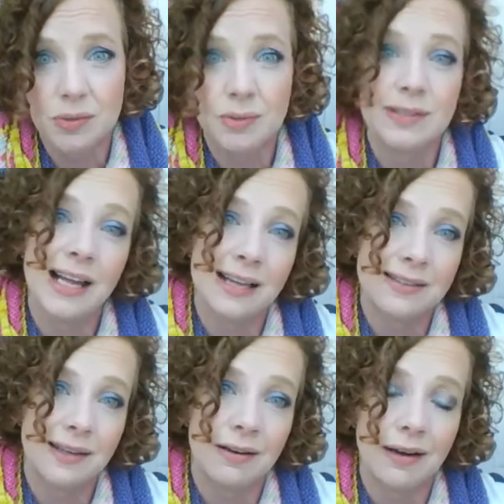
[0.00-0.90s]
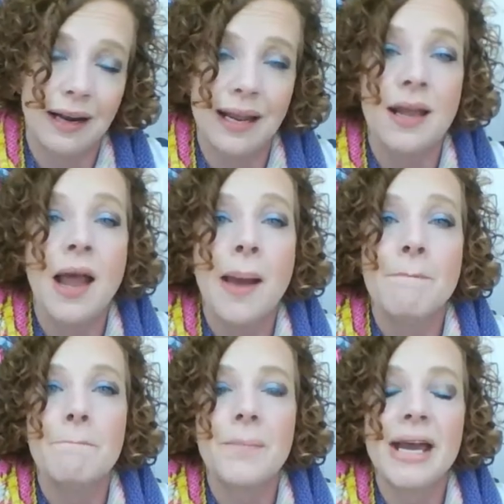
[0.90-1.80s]
which was last Saturday.
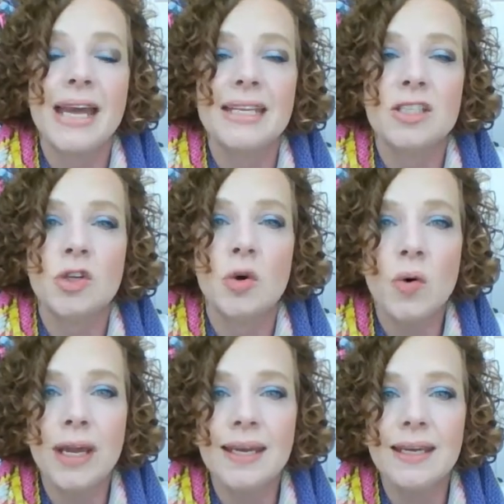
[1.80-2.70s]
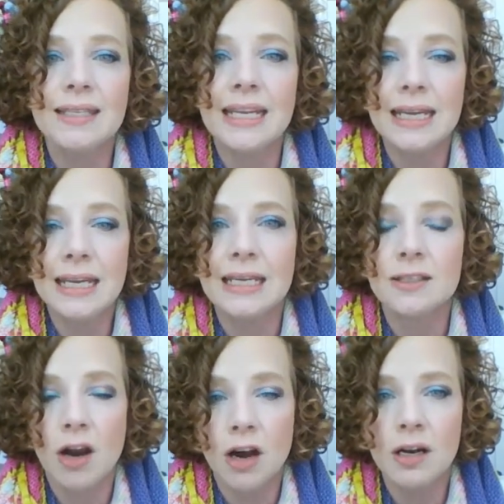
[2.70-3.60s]
But toy knitting
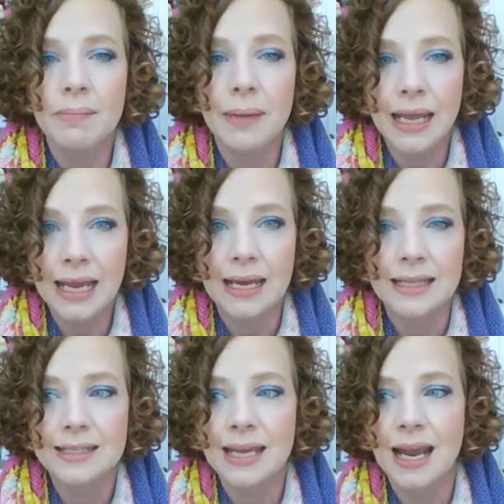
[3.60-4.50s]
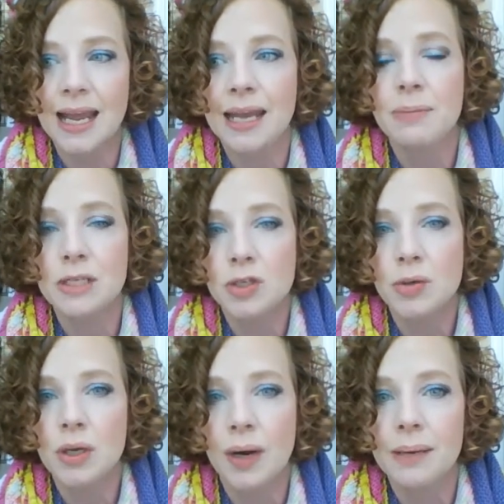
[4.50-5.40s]
is hard on my hands, and I had been
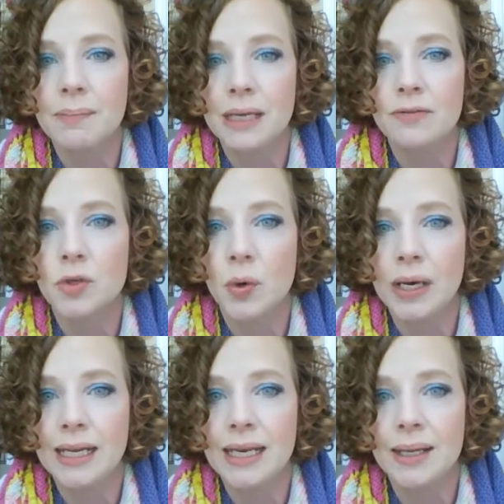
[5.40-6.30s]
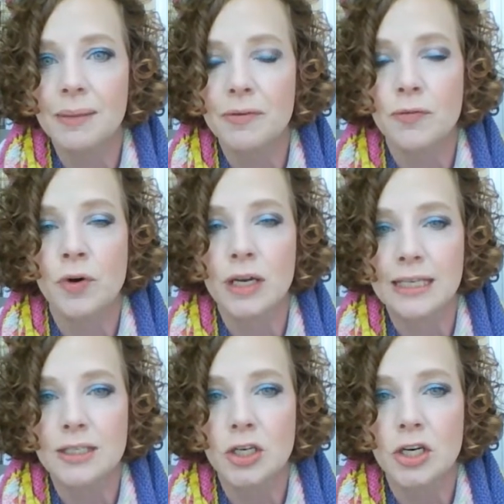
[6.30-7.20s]
doing quite a bit of toy knitting before
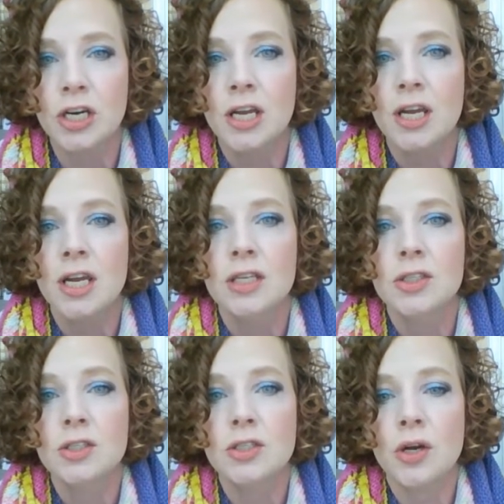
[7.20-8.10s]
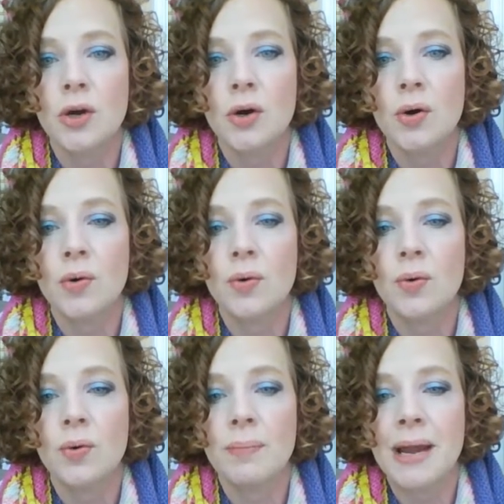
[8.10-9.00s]
Easter,
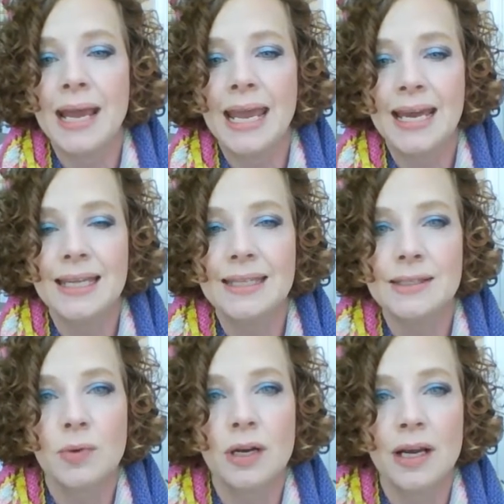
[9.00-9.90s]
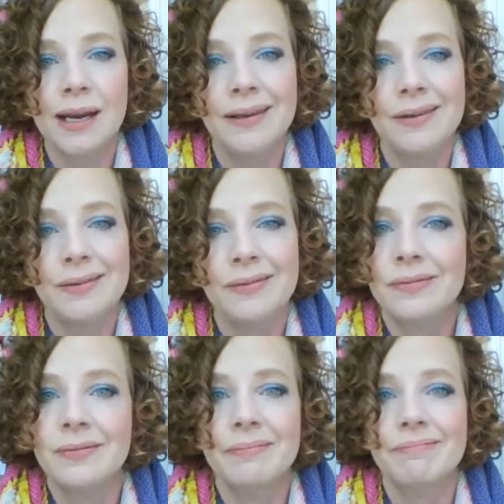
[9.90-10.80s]
so my hands were kind of